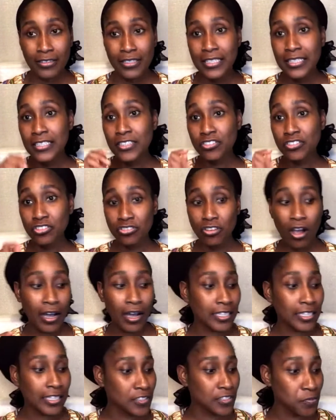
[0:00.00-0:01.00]
It is
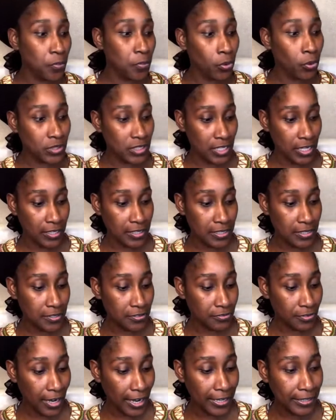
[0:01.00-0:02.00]
strong and it's
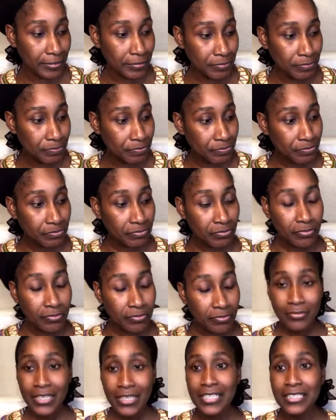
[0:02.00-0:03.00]
potent, right?
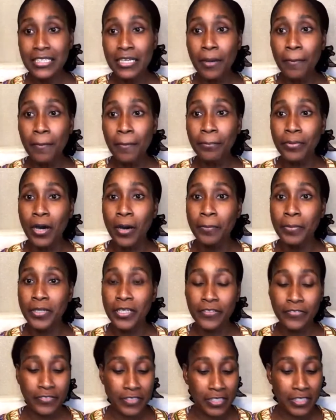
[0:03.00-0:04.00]
And there are a
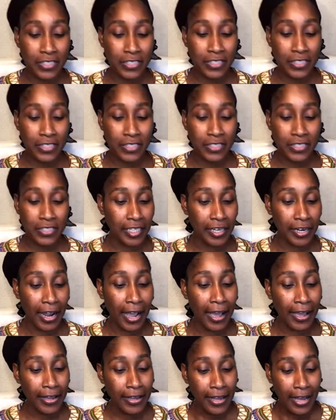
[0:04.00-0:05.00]
couple of things
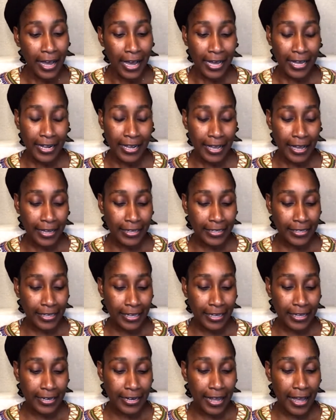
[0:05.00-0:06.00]
in here. I
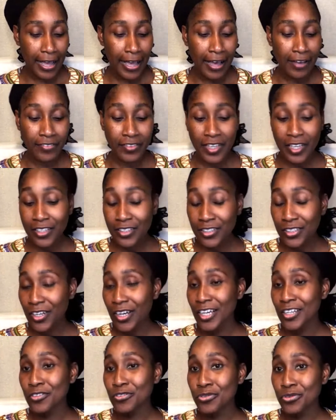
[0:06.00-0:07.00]
again, I have
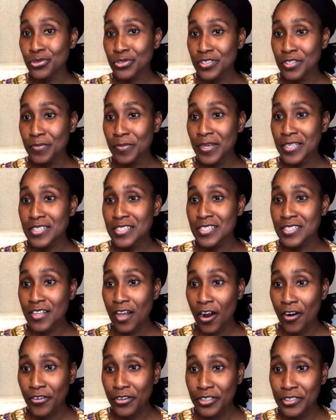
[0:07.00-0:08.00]
elder and rosehip
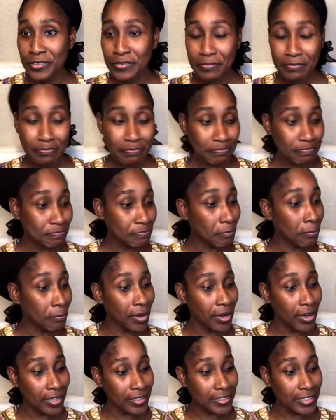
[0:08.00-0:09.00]
and sorrel,
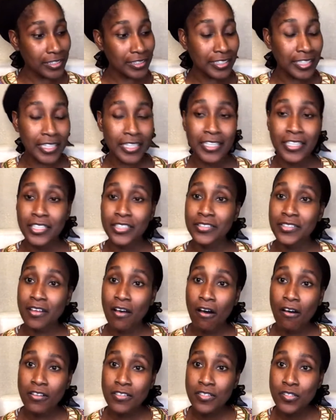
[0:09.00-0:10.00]
but
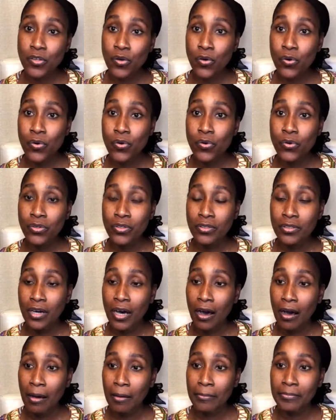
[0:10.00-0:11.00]
there's also
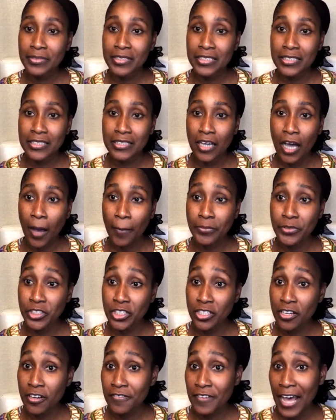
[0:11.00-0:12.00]
the
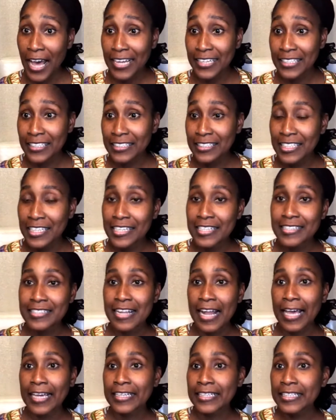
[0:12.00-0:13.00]
option of adding things
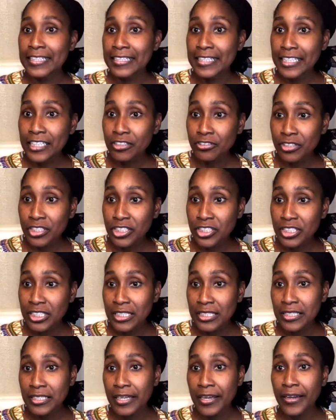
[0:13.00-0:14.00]
like licorice
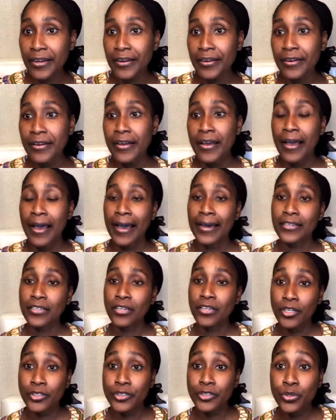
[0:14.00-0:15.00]
in there and
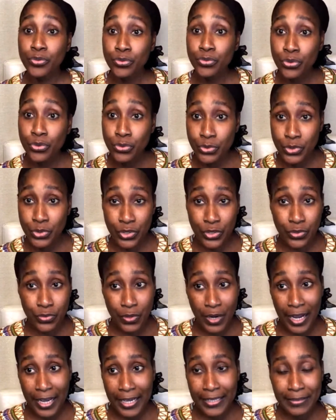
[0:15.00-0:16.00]
other roots,
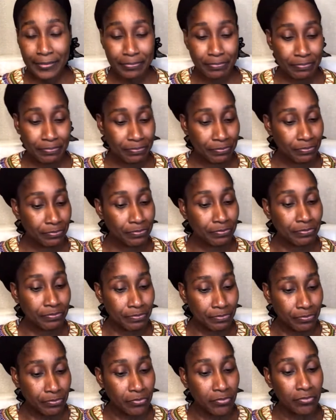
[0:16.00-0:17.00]
right?
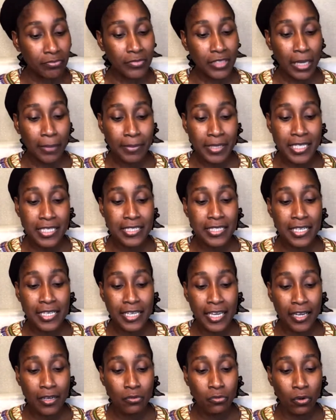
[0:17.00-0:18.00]
Because
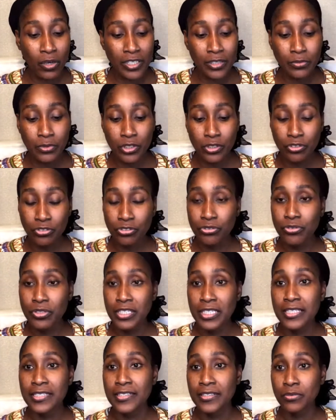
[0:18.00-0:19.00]
again, what it will do
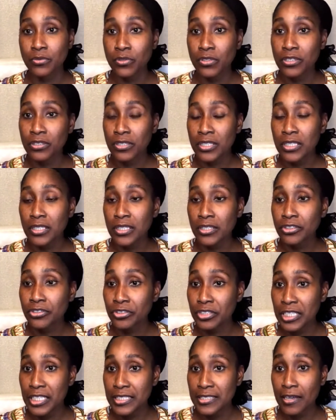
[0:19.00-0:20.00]
is it will
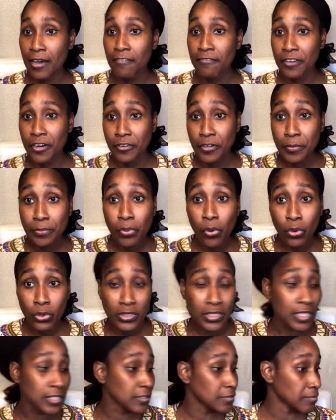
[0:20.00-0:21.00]
create a very
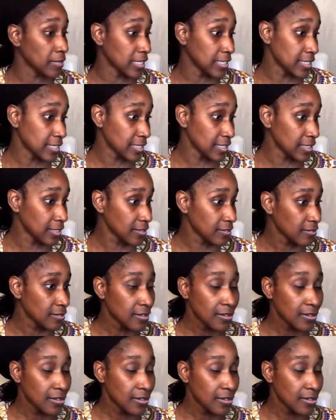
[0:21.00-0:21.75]
potent medicine.